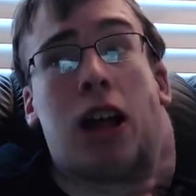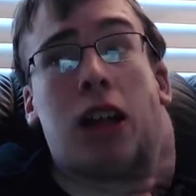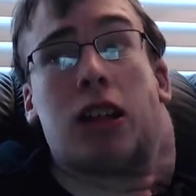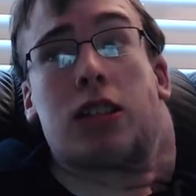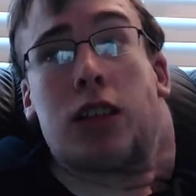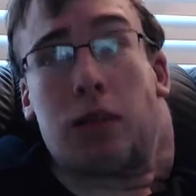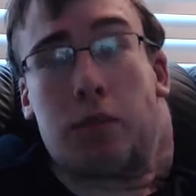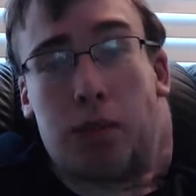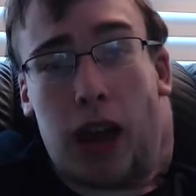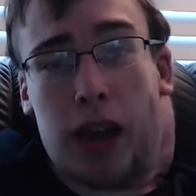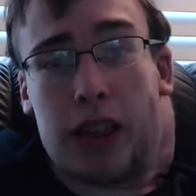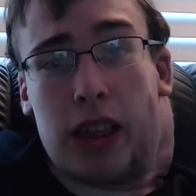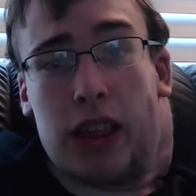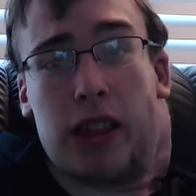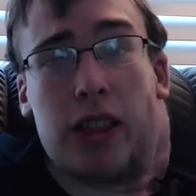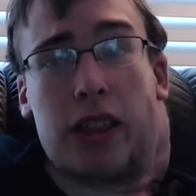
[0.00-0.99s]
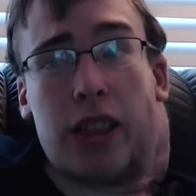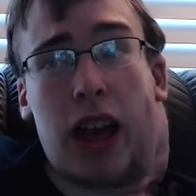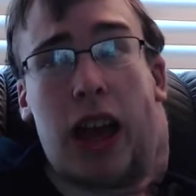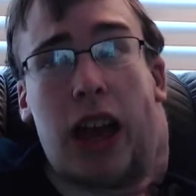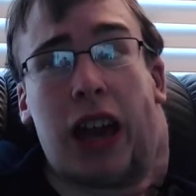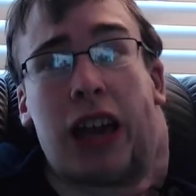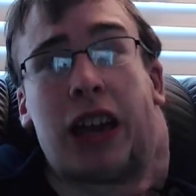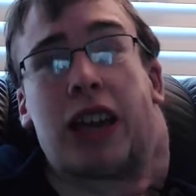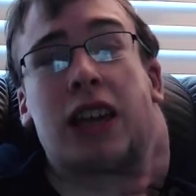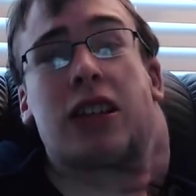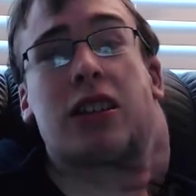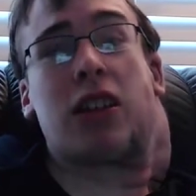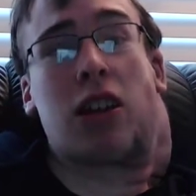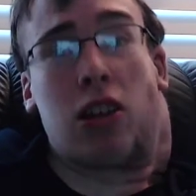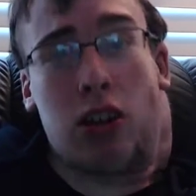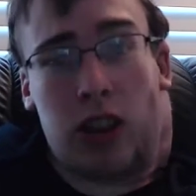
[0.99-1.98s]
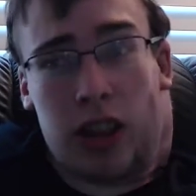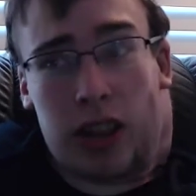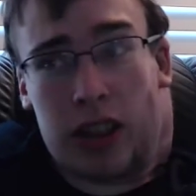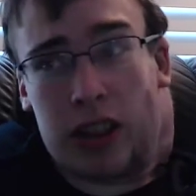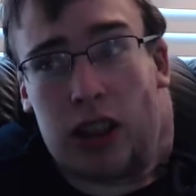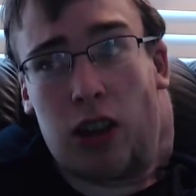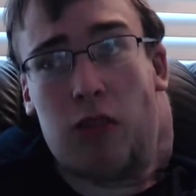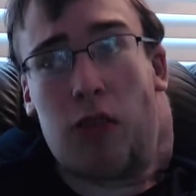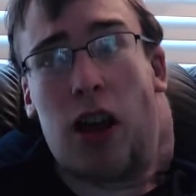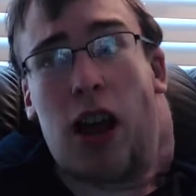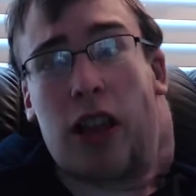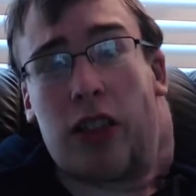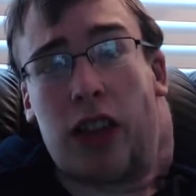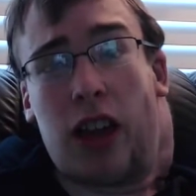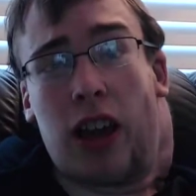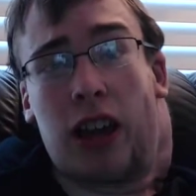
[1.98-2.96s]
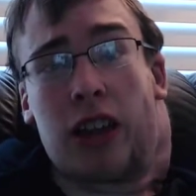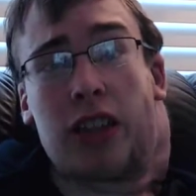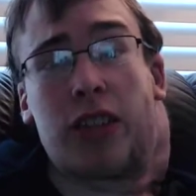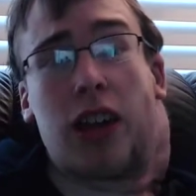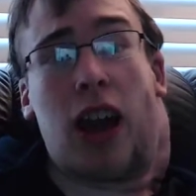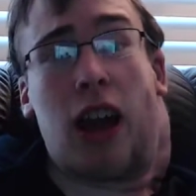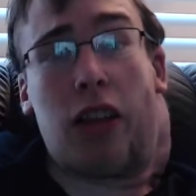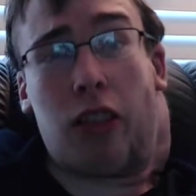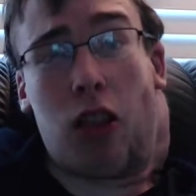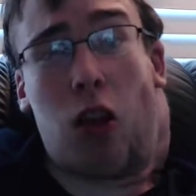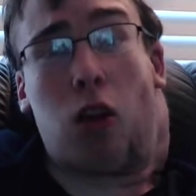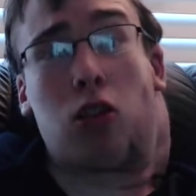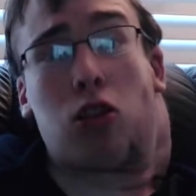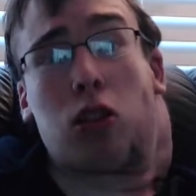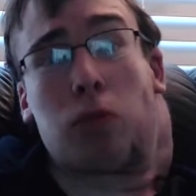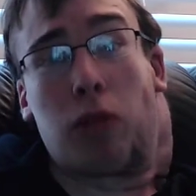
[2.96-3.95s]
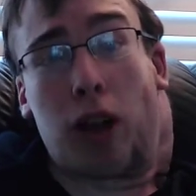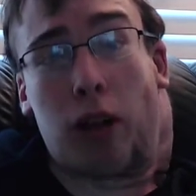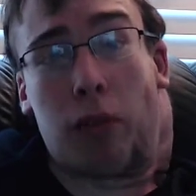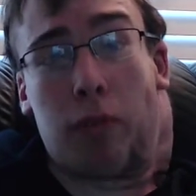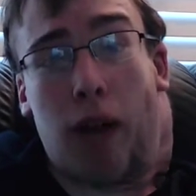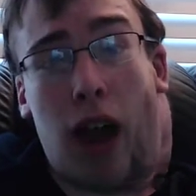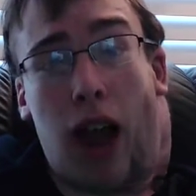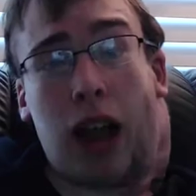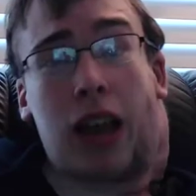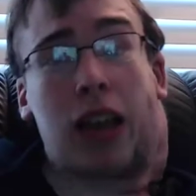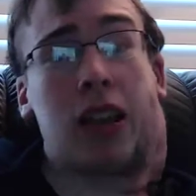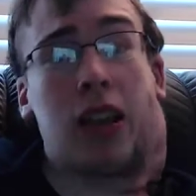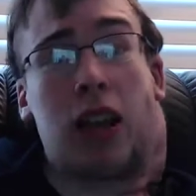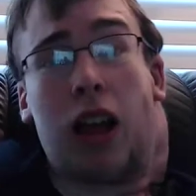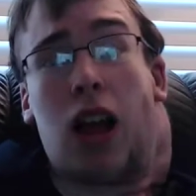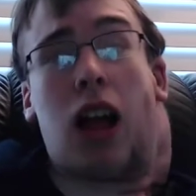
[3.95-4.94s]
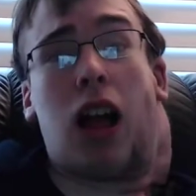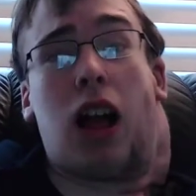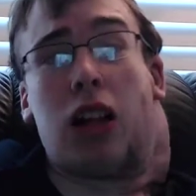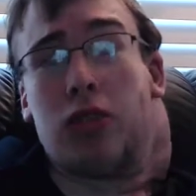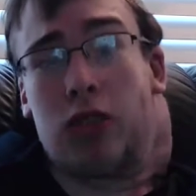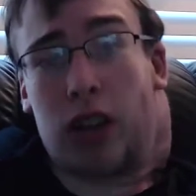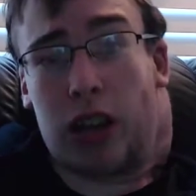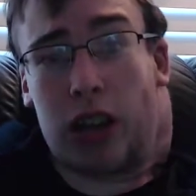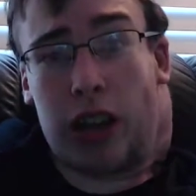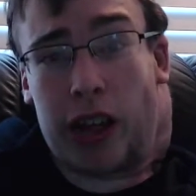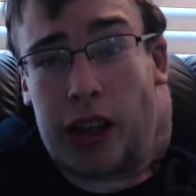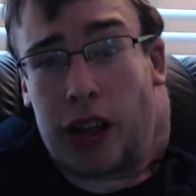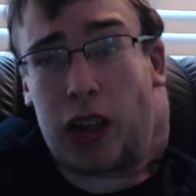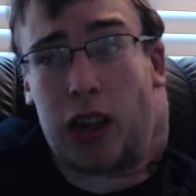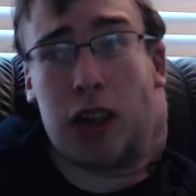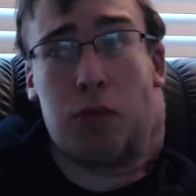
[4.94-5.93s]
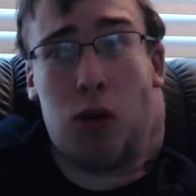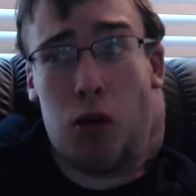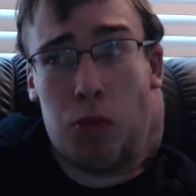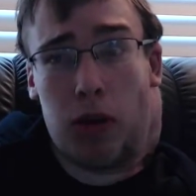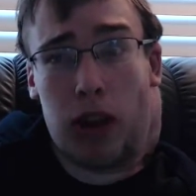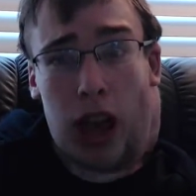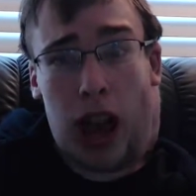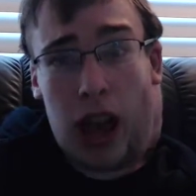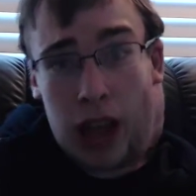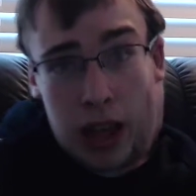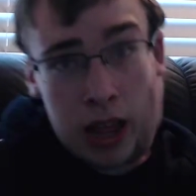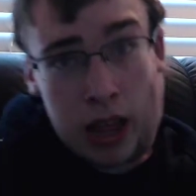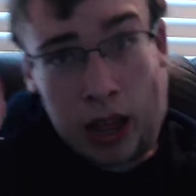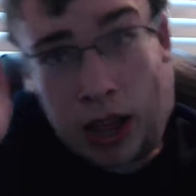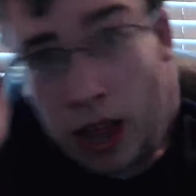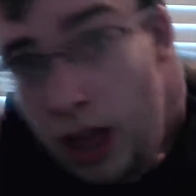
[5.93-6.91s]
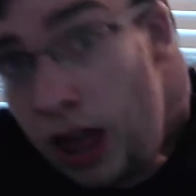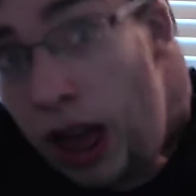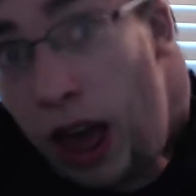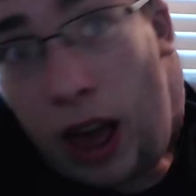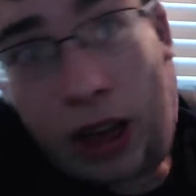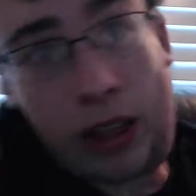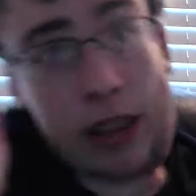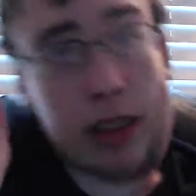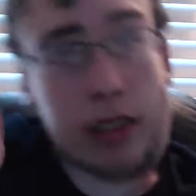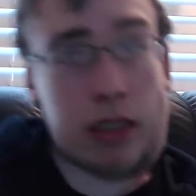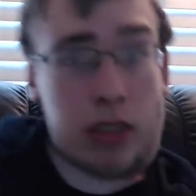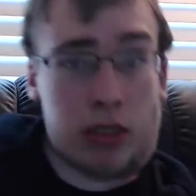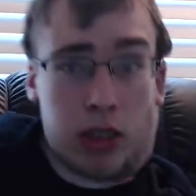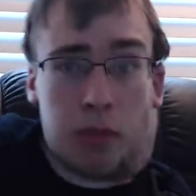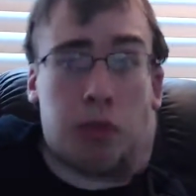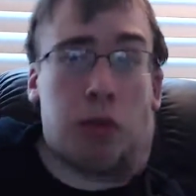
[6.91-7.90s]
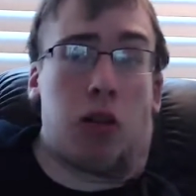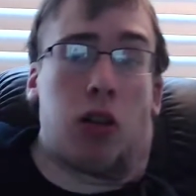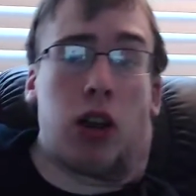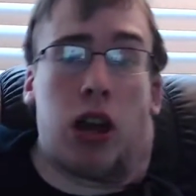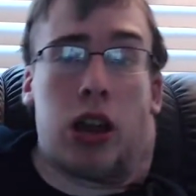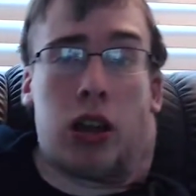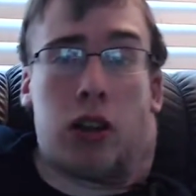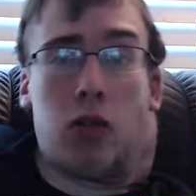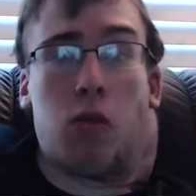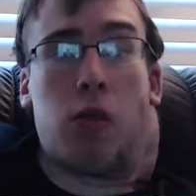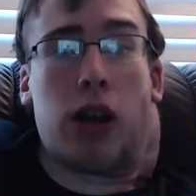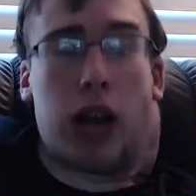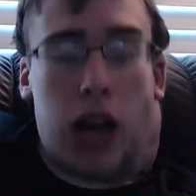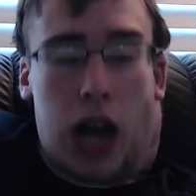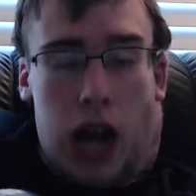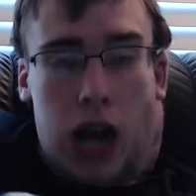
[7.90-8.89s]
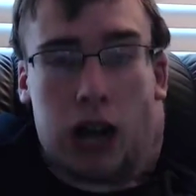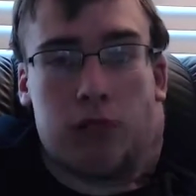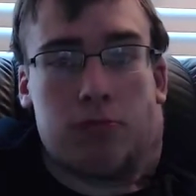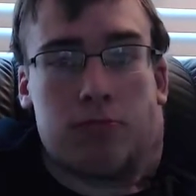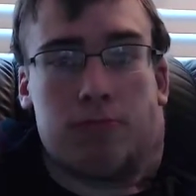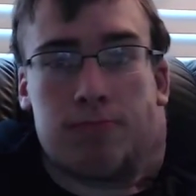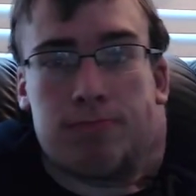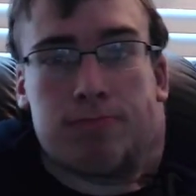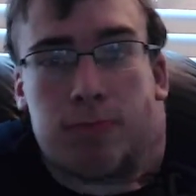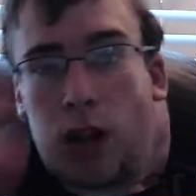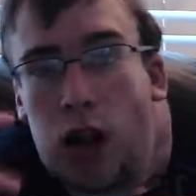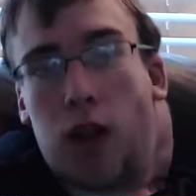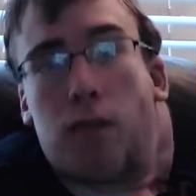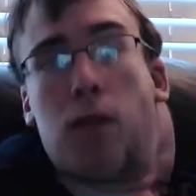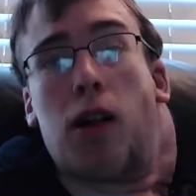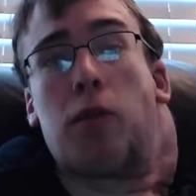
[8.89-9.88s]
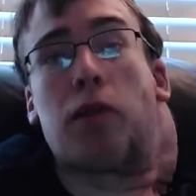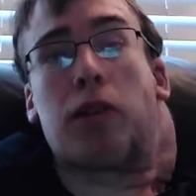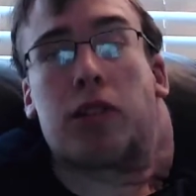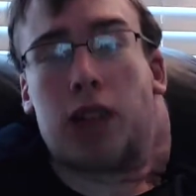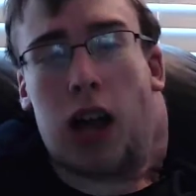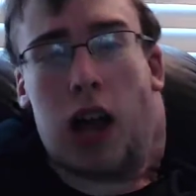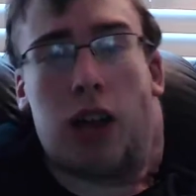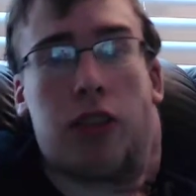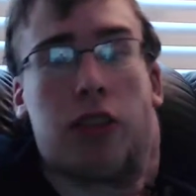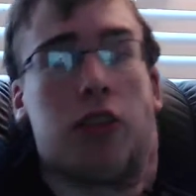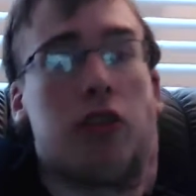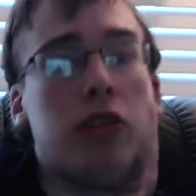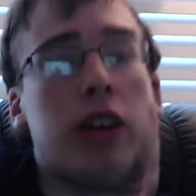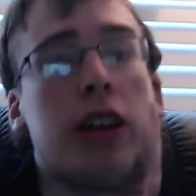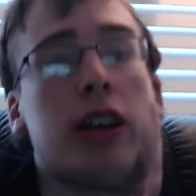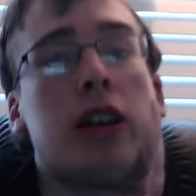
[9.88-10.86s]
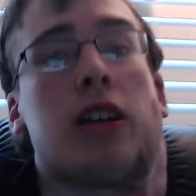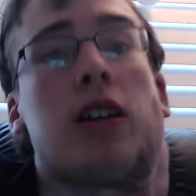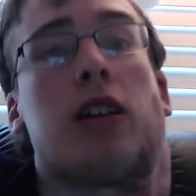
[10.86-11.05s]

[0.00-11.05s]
She begged him to stay. She couldn't do anything. She asked Naruto to bring him back they're gonna skip over that and get the Shippuden with uh her fight with Sasori.